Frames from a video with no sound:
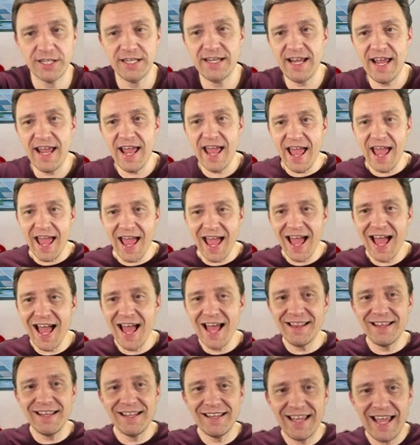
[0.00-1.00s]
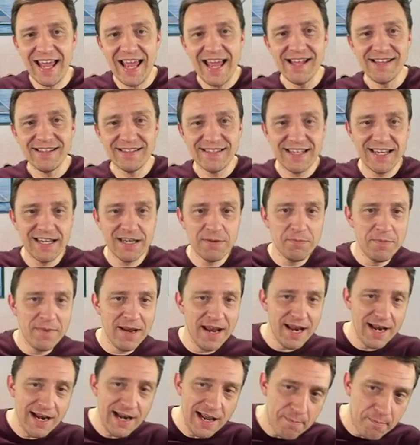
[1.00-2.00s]
Yeah, the dancing
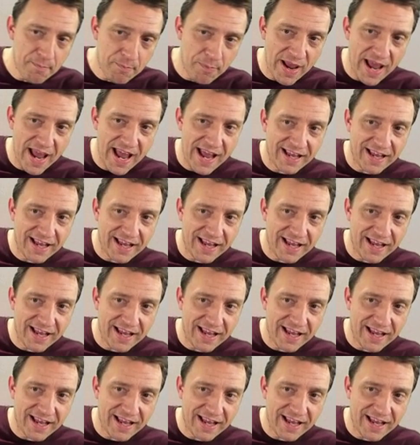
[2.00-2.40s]
mini P E